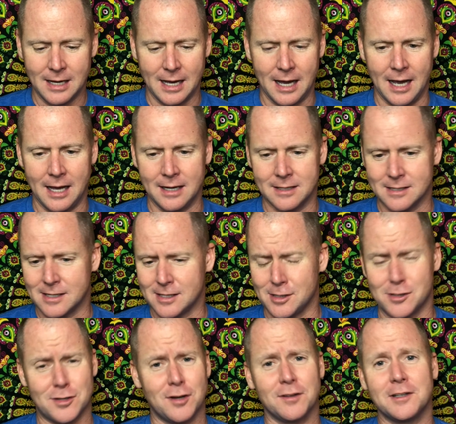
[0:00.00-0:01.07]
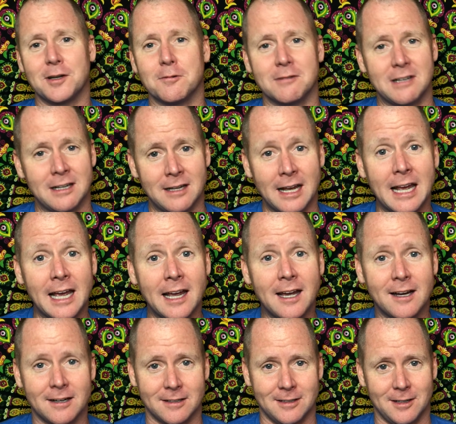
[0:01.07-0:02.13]
And you certainly don't need ink
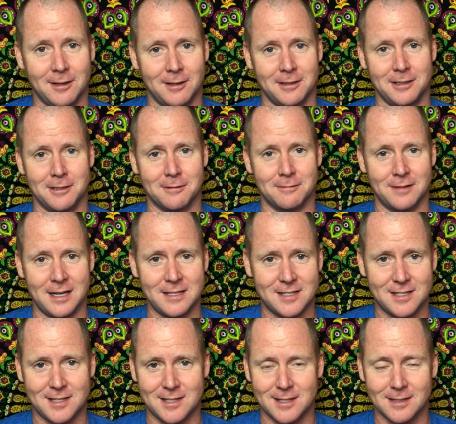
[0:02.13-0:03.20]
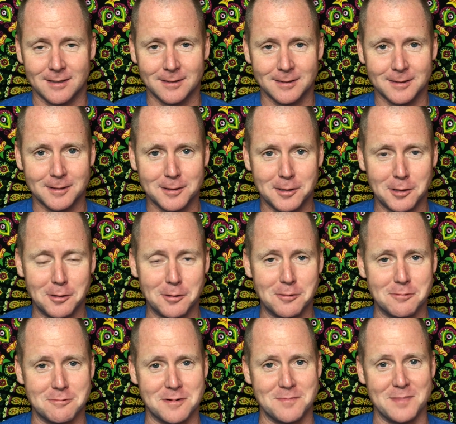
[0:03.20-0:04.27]
on your wrists to
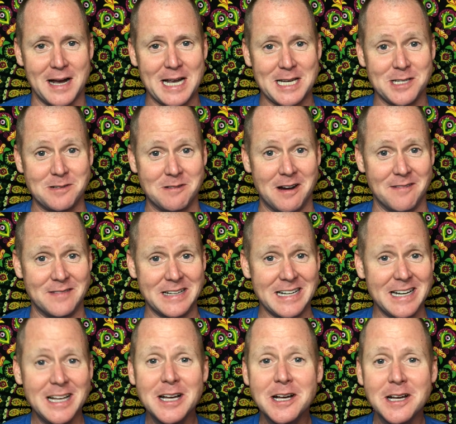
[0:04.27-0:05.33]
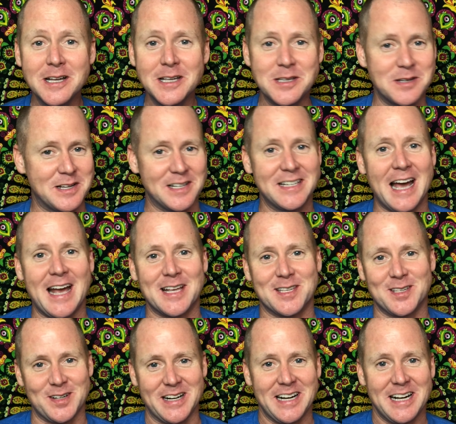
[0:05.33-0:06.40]
remind you of it. You can tie a
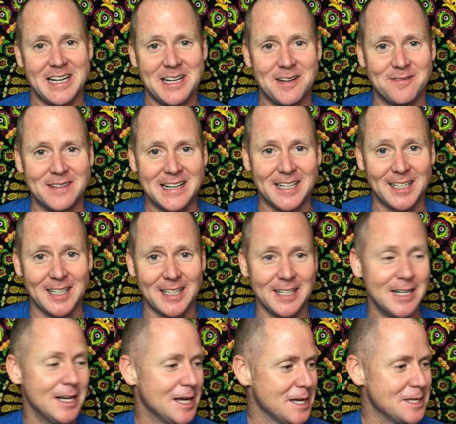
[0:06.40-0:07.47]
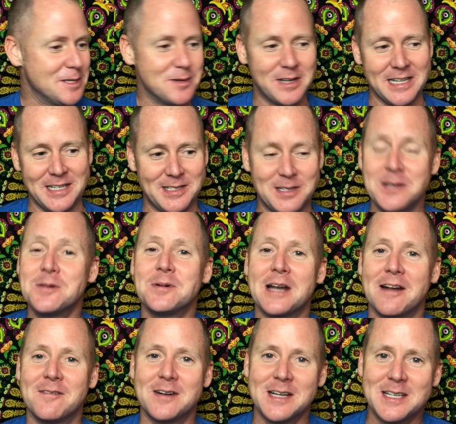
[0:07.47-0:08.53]
string on your finger. You can do
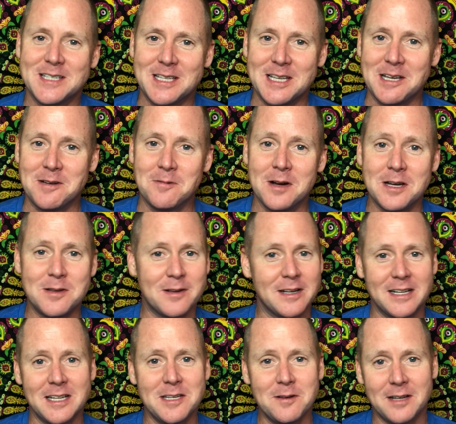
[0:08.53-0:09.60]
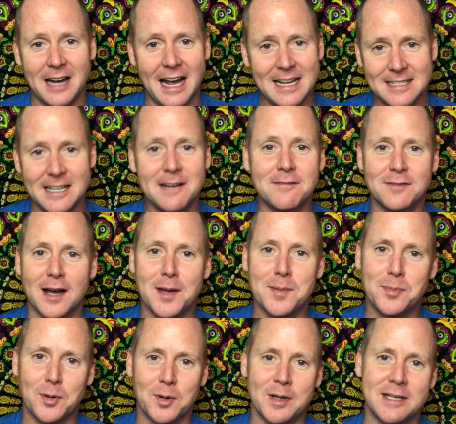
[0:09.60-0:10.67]
whatever it is that you want. You can identify
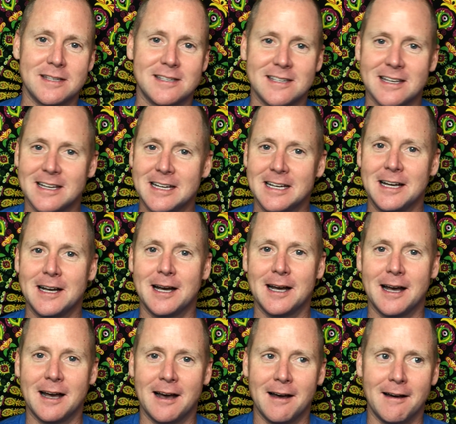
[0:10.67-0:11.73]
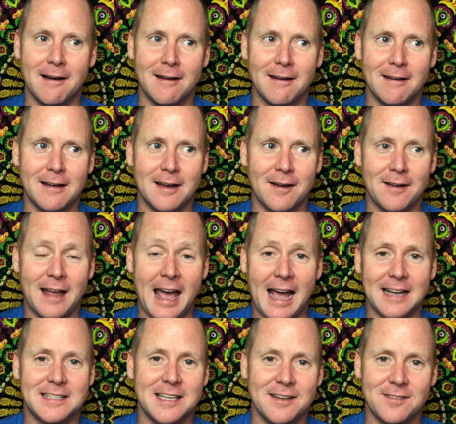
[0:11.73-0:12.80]
points,
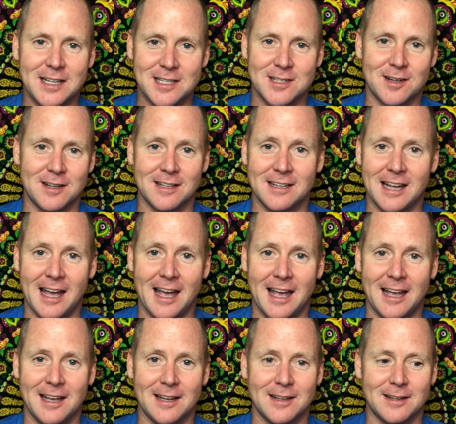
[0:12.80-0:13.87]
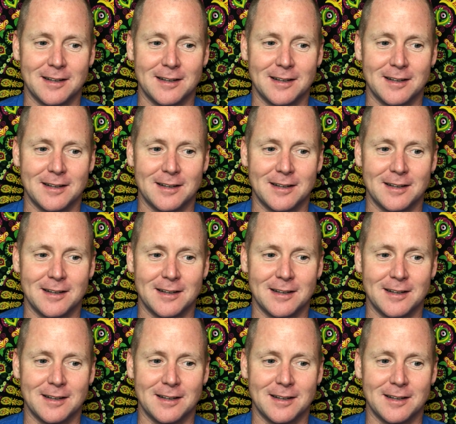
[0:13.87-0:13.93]
activities during the day.